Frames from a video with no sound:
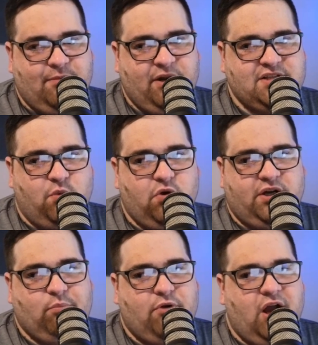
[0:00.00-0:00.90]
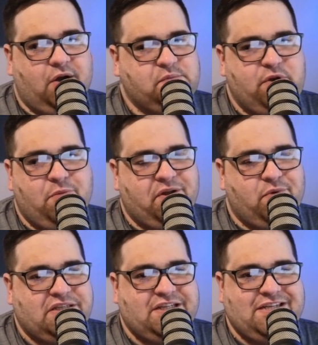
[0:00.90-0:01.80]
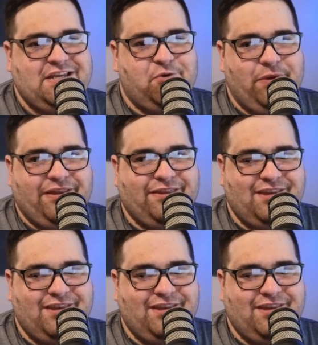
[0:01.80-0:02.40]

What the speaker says: But it's a work in progress, but nobody wants to deal with